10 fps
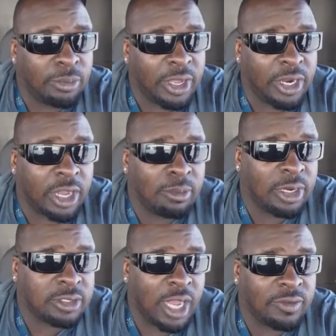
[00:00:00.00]
being a
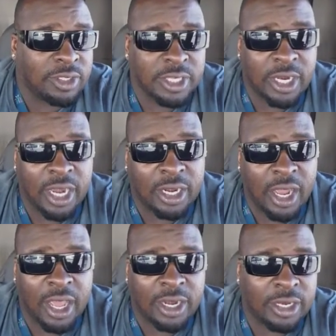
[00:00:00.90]
company driver,
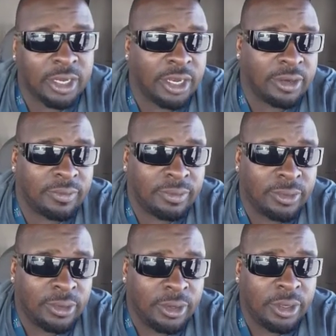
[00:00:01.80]
1099, and then,
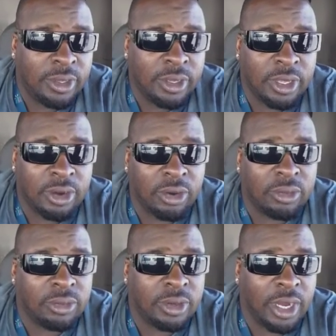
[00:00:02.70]
you
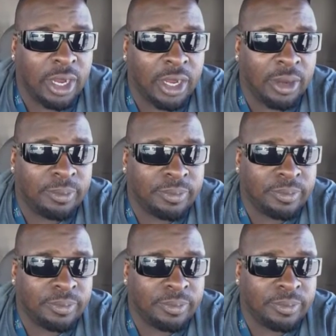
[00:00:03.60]
know, um,